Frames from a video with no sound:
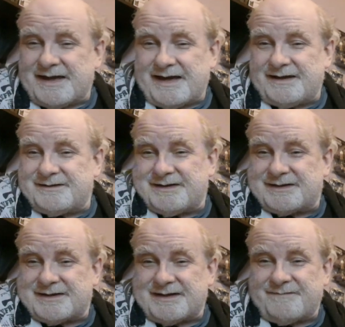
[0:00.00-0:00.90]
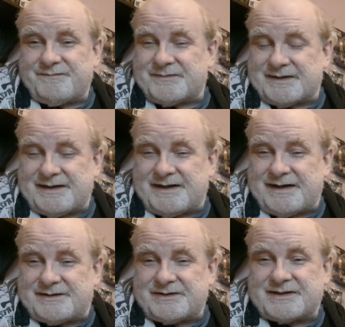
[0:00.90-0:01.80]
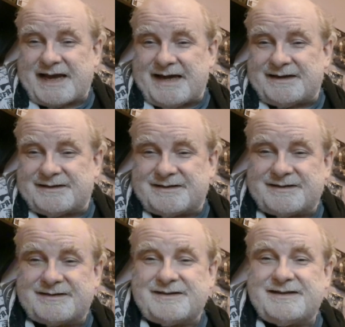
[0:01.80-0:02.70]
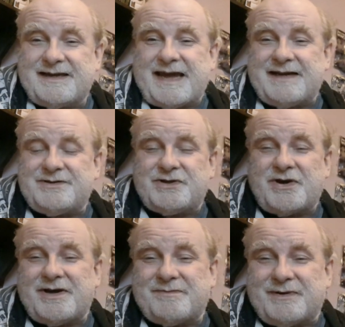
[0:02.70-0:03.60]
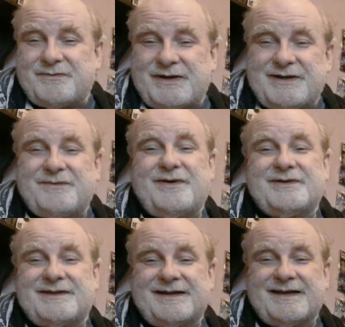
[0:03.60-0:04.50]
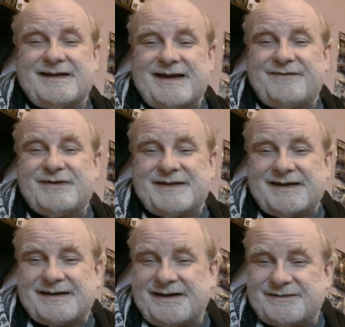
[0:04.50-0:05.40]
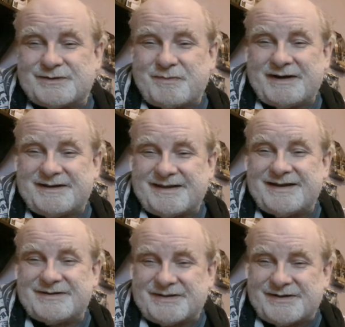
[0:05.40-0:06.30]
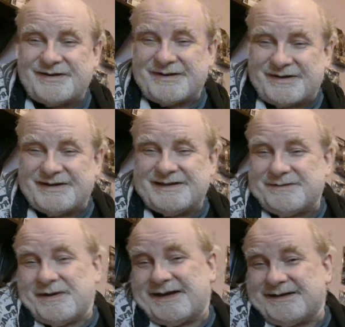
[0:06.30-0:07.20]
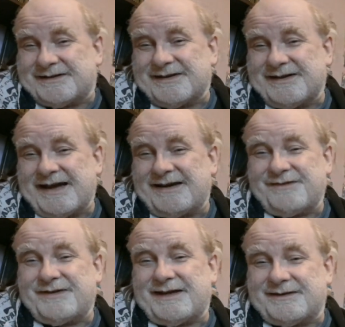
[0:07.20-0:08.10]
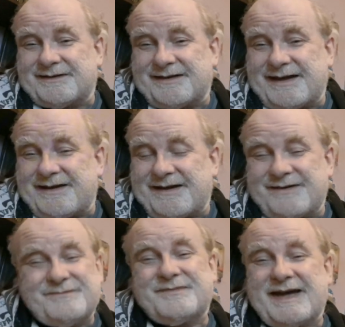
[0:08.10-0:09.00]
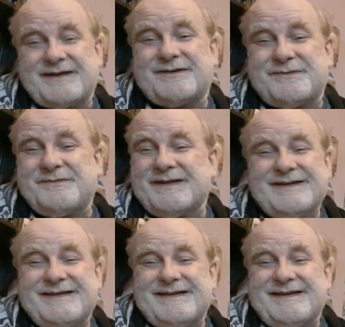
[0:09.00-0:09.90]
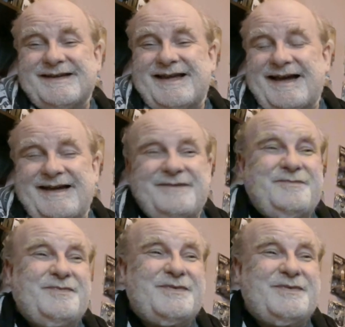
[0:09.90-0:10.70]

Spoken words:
it's, you know, it just adds to the enjoyment when you're watching it, having that kind of speculation going on in your mind. I love it. I do. I